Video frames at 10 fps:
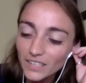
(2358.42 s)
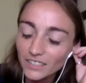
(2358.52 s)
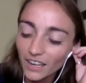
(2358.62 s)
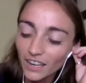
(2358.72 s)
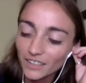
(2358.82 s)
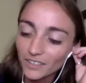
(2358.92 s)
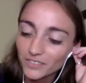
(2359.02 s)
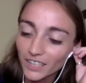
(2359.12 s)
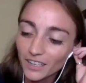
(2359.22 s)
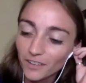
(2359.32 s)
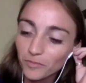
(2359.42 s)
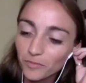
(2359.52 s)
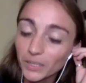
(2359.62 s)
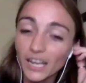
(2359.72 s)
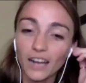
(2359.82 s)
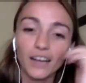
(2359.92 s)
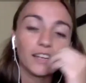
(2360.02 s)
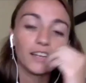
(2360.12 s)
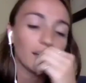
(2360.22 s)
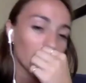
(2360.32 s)
not enough, not enough. But yeah,
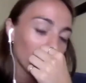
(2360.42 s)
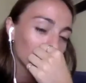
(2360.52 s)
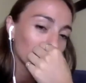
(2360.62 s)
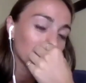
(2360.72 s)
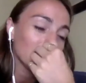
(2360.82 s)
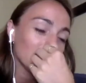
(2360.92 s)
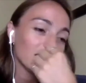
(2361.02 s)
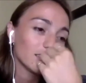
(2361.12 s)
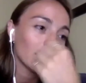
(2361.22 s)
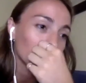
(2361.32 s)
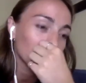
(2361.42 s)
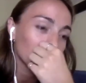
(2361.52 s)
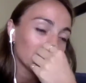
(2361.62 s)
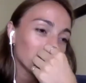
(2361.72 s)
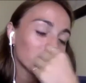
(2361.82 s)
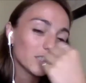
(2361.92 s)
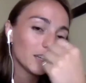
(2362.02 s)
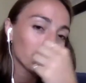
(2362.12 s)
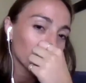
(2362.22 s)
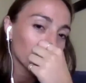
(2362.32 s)
I I have been getting into that lately. We'll
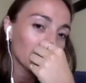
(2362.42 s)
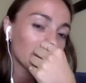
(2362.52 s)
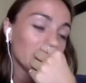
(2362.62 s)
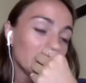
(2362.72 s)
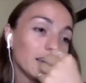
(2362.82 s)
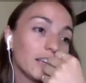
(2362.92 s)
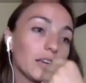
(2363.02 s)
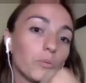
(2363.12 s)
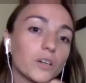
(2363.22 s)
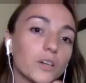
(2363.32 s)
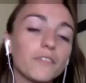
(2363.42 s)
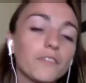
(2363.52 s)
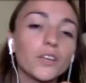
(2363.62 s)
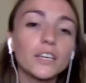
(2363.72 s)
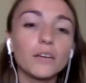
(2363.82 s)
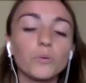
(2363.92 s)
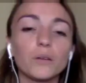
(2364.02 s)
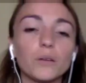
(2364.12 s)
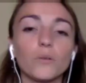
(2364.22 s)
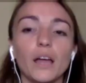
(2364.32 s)
see if it it works. I feel like it would
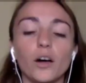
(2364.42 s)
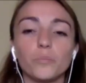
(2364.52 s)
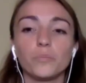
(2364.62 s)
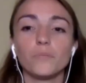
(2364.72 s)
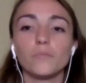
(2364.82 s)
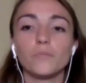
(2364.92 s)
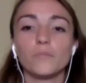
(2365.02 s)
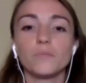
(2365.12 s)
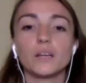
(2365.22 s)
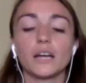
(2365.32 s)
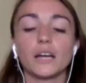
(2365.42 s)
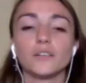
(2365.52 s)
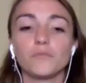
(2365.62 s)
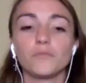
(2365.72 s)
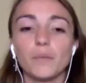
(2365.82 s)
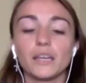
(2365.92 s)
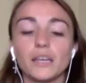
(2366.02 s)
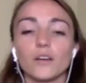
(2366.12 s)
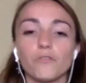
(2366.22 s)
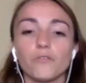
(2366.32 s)
help kind of make
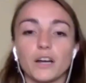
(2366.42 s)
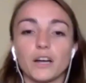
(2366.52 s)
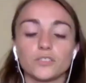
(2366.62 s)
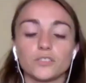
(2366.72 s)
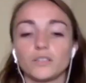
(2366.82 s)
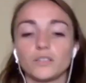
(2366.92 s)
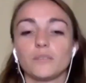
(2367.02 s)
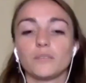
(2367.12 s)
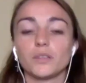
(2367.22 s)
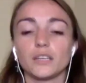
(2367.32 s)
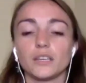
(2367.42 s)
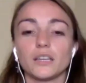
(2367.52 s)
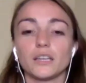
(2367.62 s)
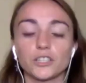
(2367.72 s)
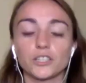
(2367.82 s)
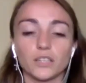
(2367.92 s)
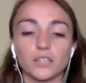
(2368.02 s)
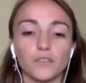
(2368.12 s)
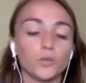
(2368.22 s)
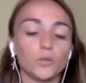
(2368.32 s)
it go faster like with the connection like
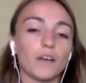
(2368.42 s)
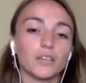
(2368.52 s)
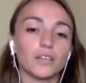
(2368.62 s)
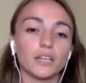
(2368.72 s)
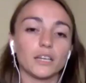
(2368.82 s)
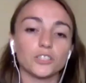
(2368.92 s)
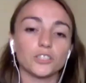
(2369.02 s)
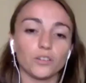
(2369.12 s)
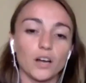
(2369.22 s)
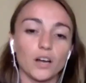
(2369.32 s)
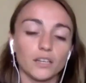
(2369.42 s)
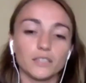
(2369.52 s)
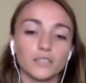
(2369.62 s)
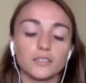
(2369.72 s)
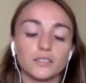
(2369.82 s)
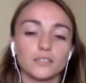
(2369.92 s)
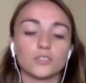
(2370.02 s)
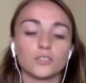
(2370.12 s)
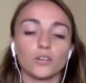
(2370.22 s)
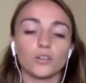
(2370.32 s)
if you have a connection or not is to
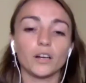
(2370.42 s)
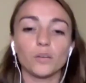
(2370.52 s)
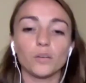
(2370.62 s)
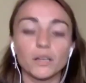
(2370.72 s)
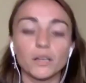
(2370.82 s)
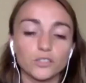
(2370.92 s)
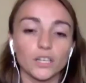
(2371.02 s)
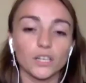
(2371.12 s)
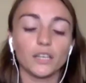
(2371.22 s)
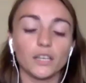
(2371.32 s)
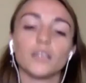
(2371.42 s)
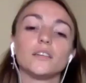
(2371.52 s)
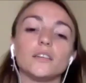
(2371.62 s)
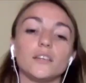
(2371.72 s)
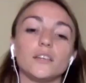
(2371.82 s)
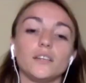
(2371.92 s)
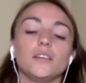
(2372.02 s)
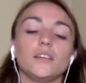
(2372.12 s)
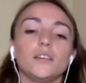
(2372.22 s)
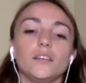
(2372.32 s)
start audio messaging and
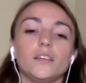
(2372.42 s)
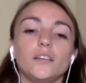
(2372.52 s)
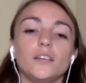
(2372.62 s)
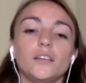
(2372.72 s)
yeah